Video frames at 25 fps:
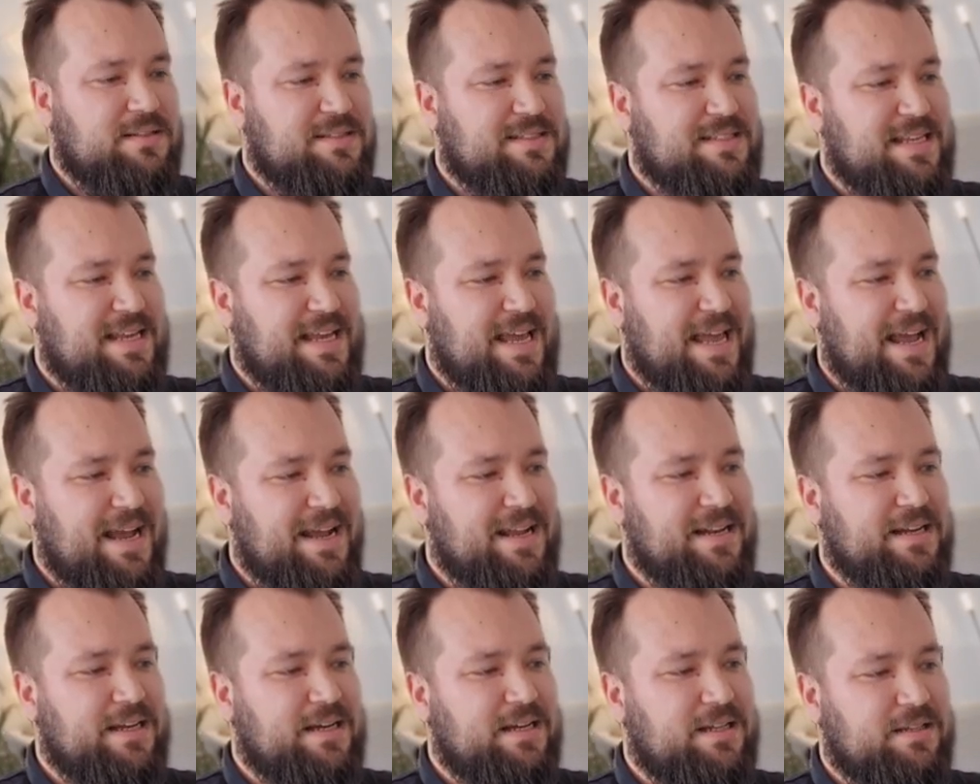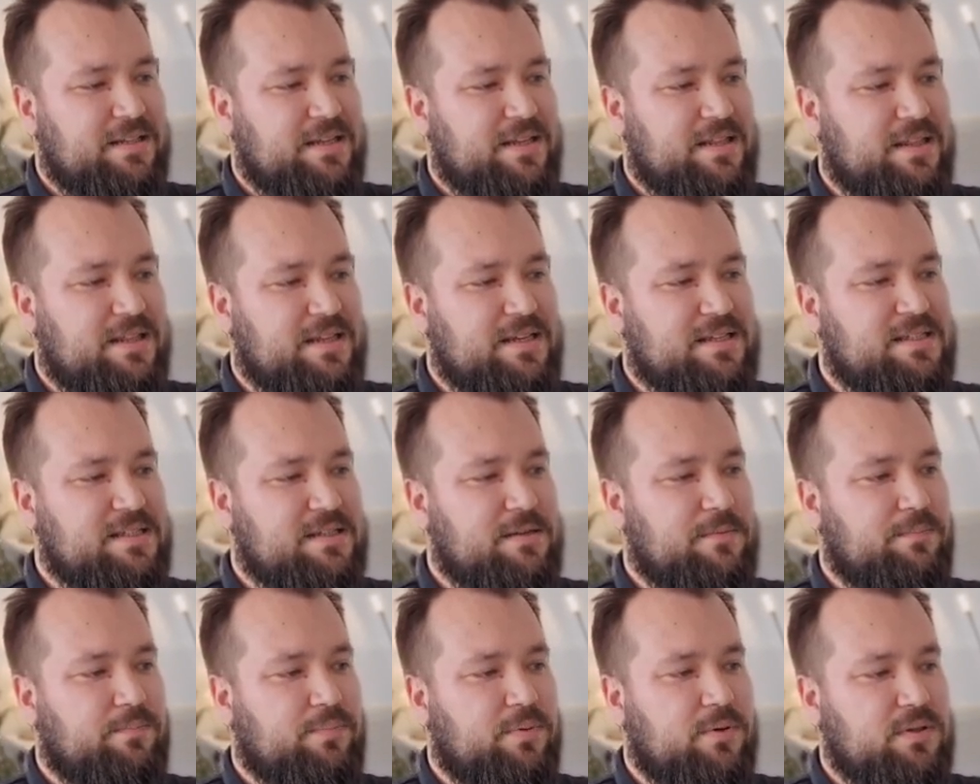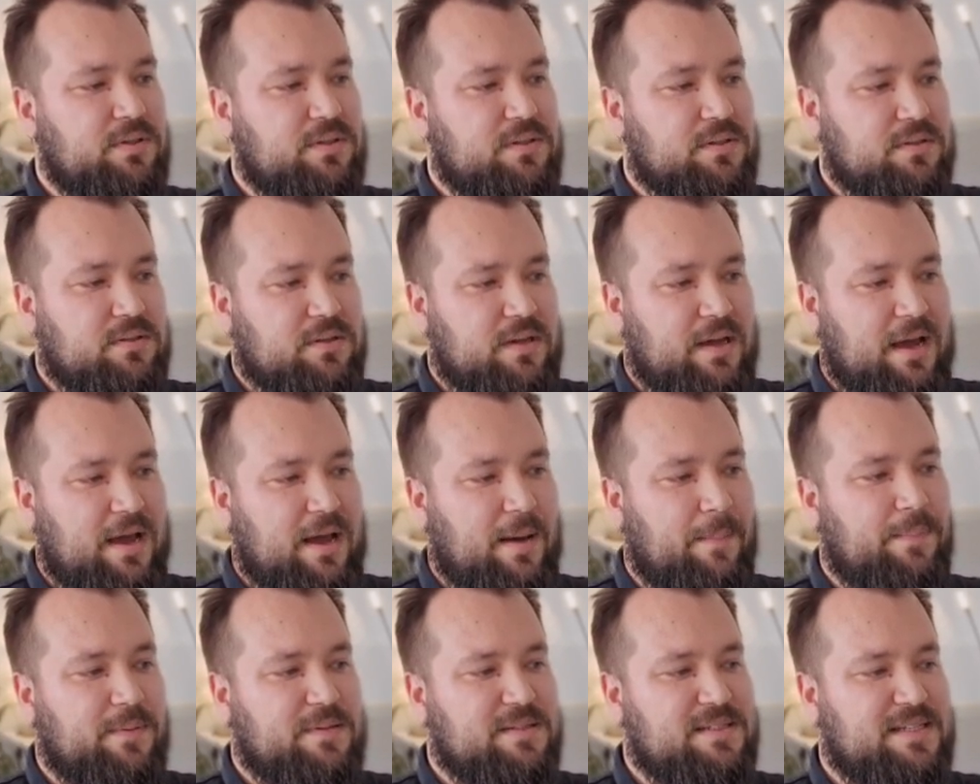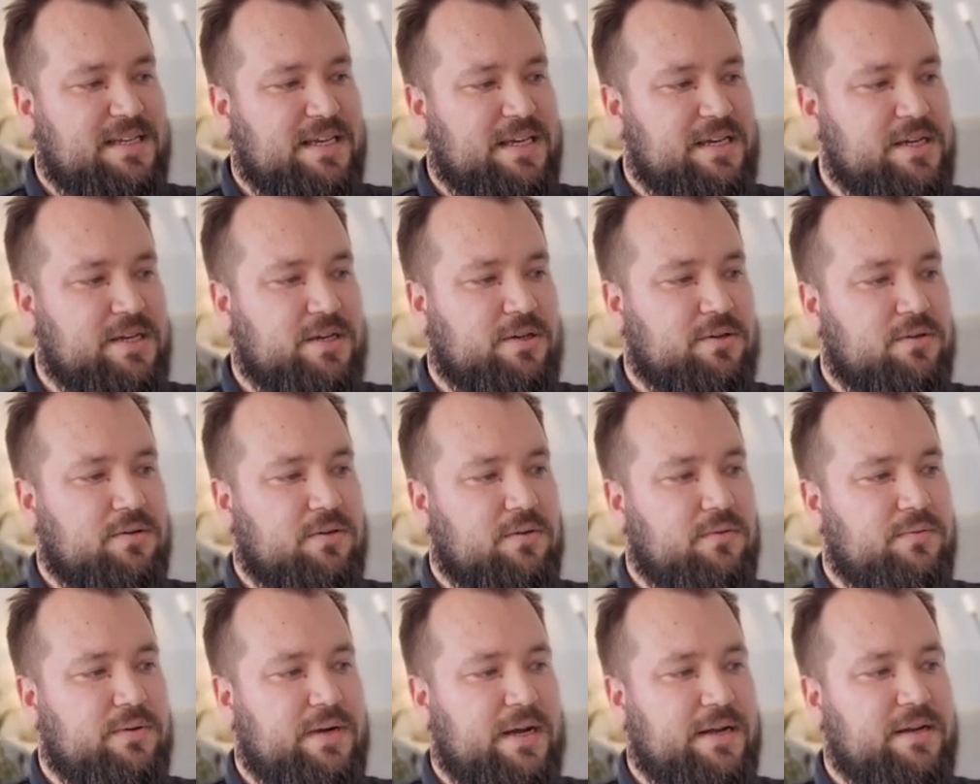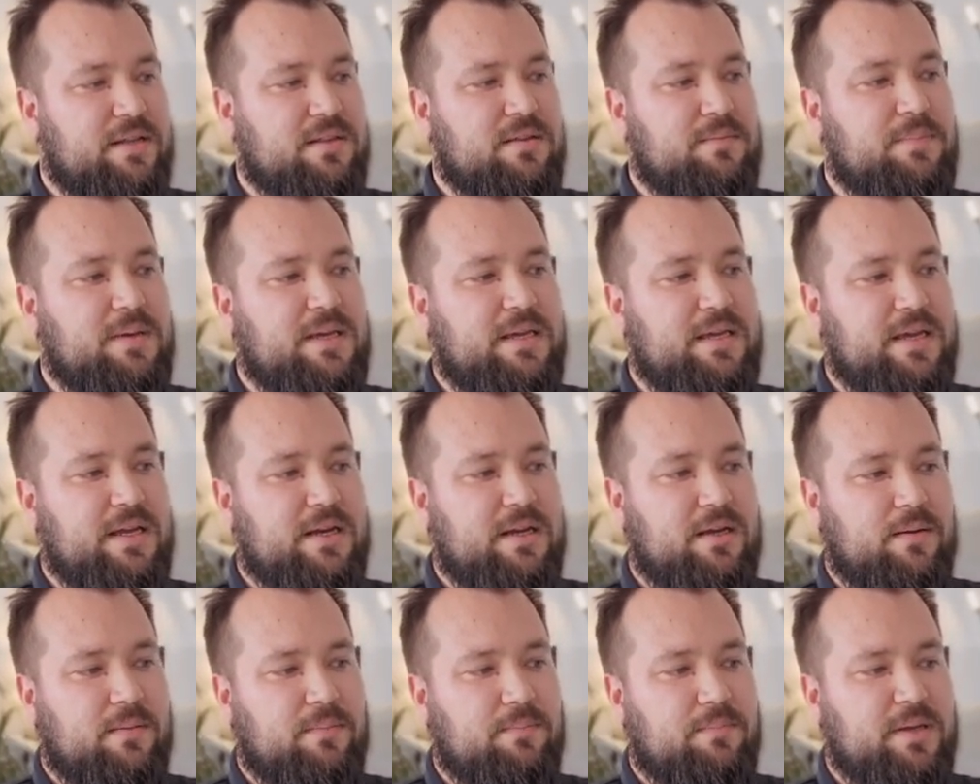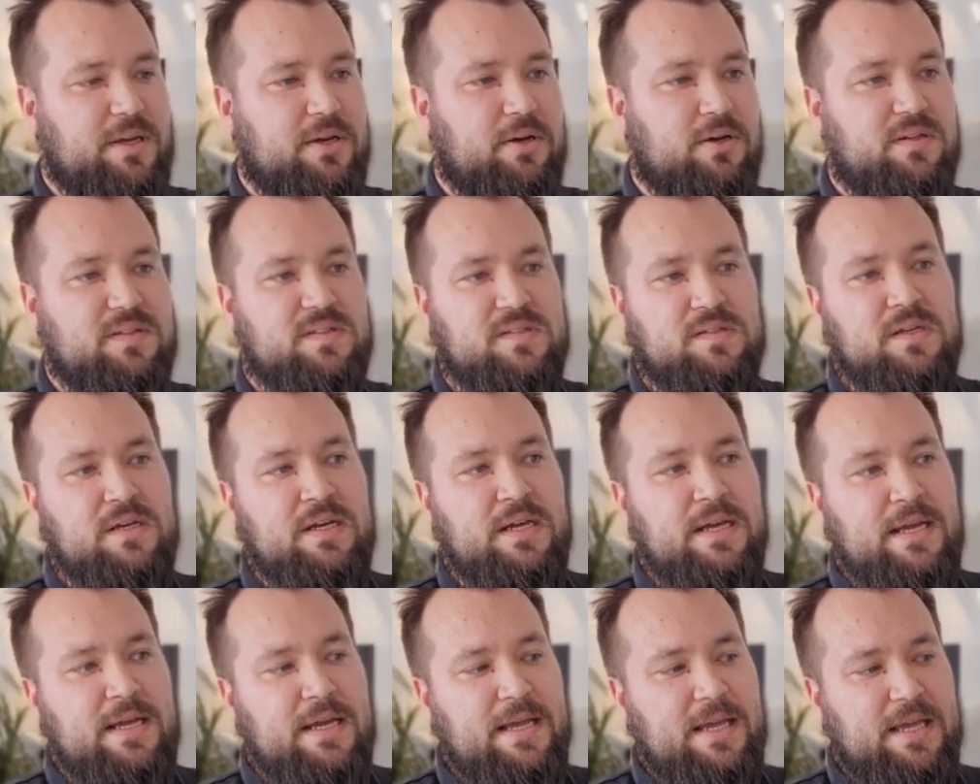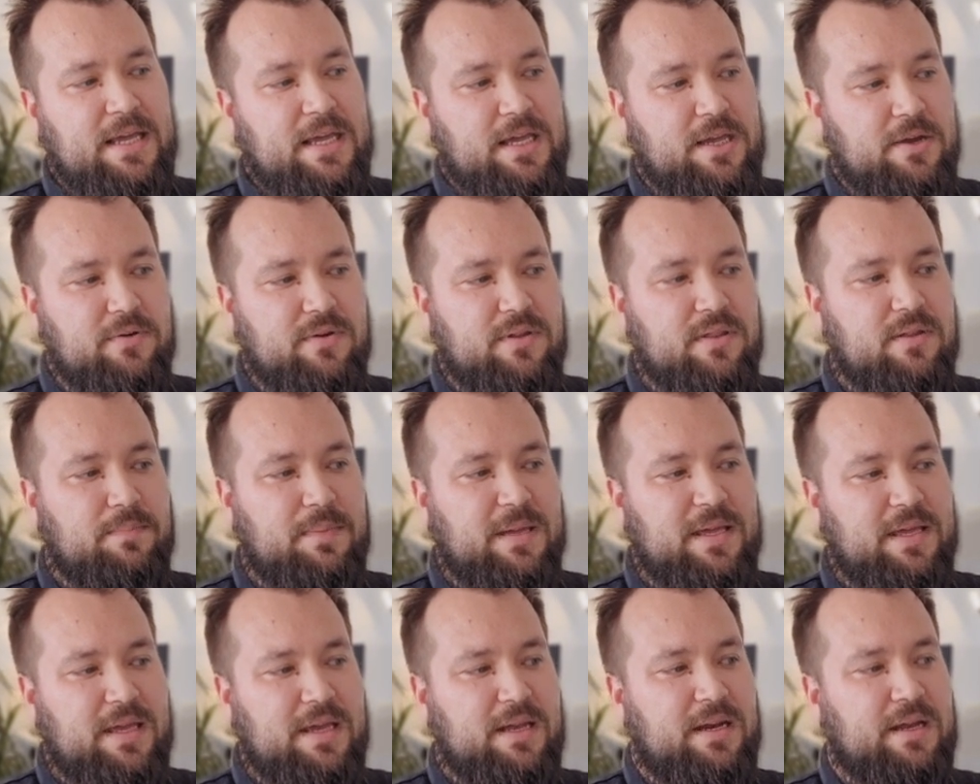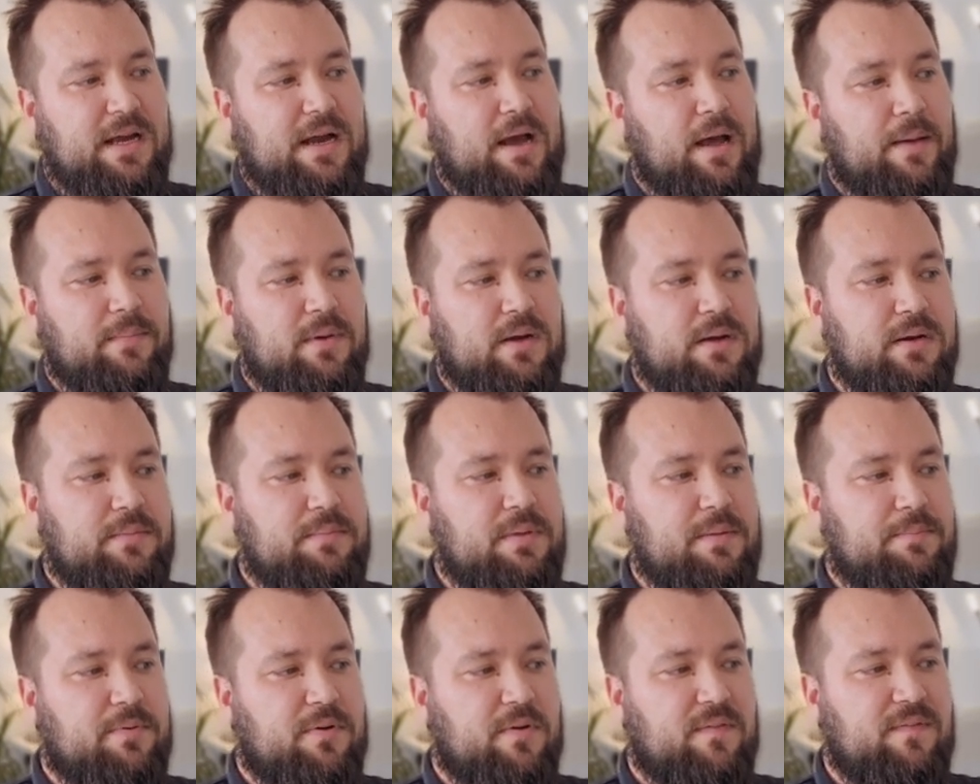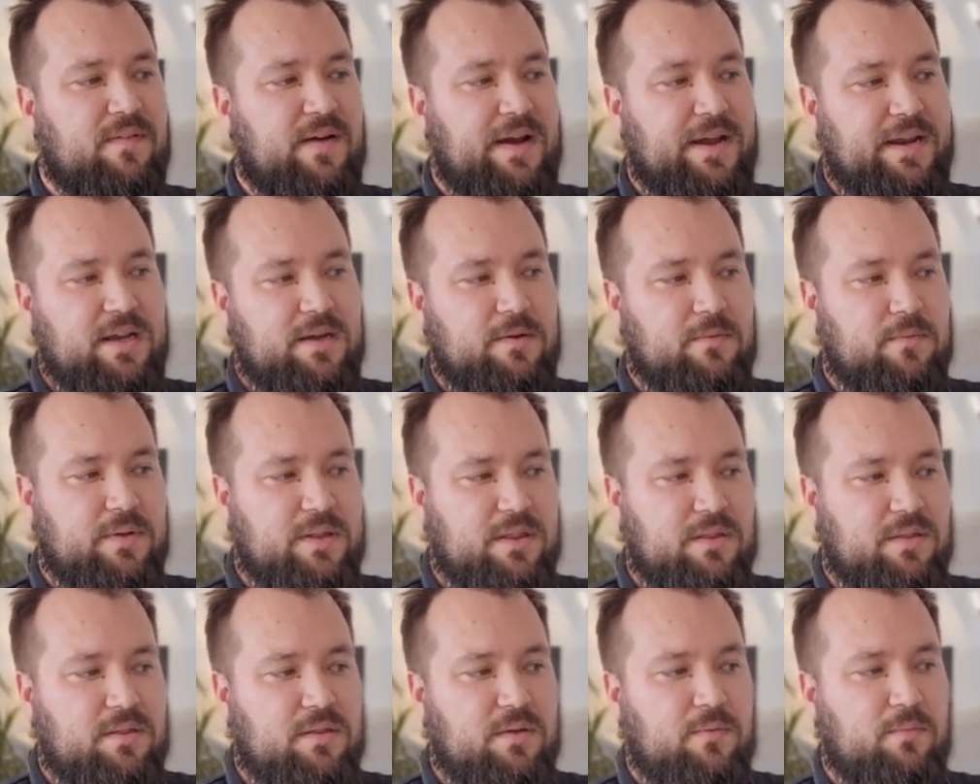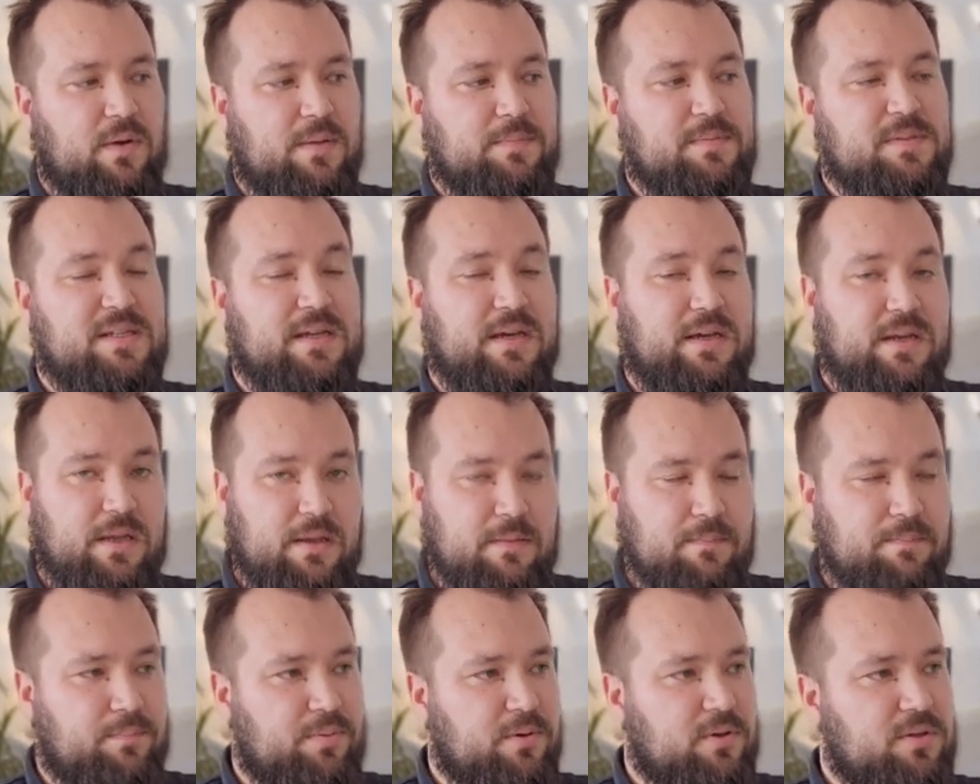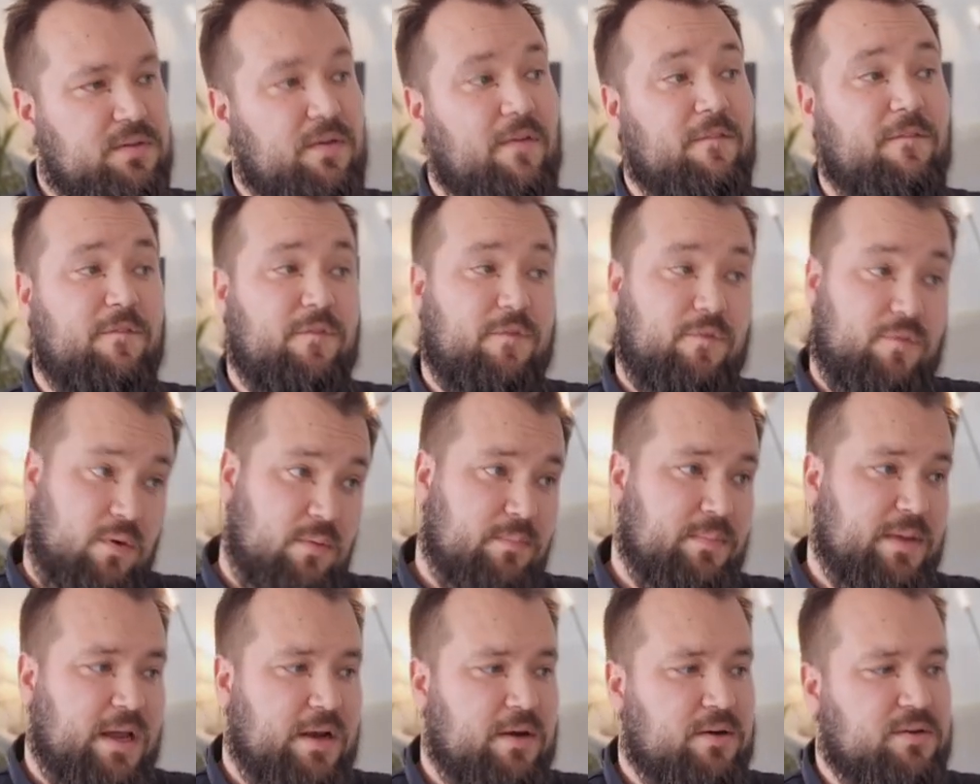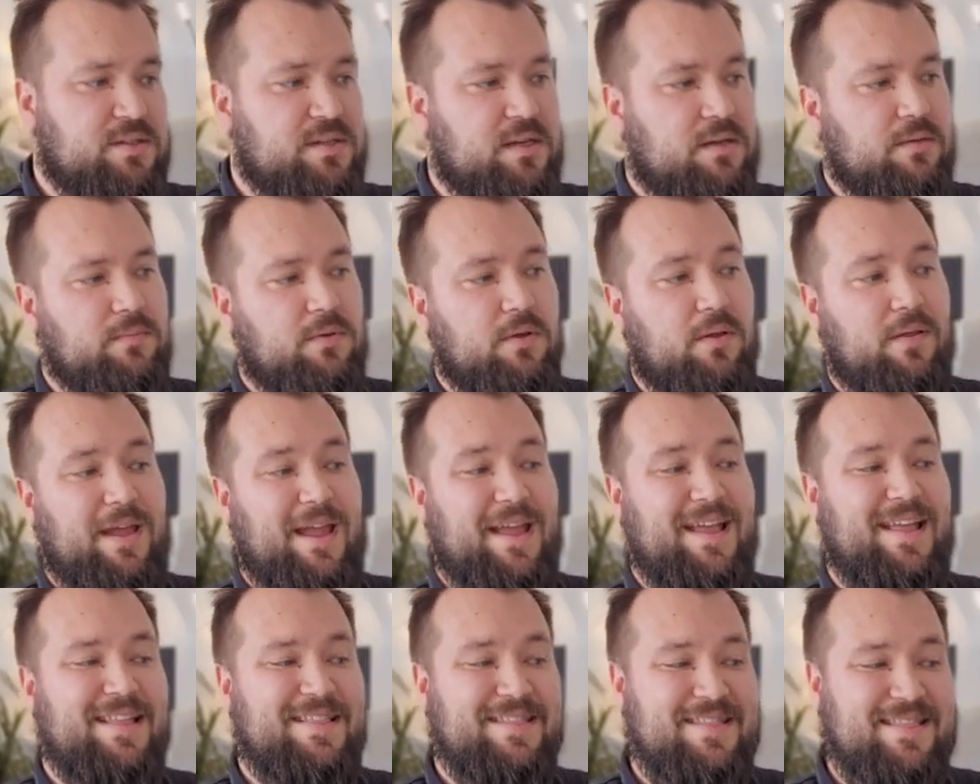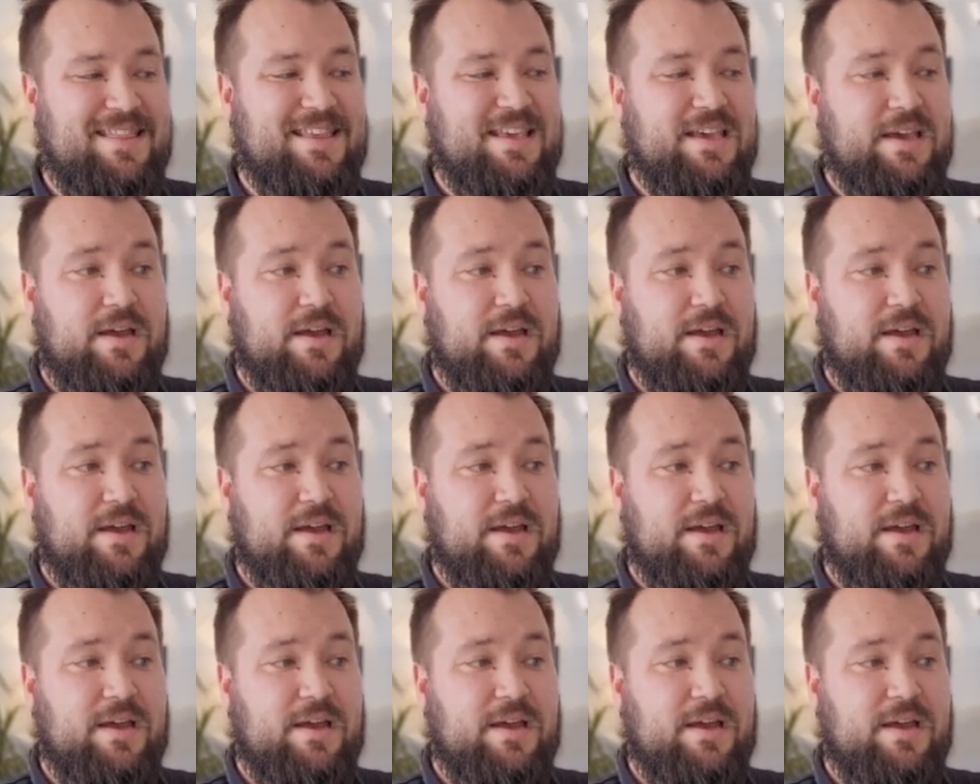Technically, this input happens here, right at the beginning, because here in the beginning, I'm going to be providing with the website input from Airtable and the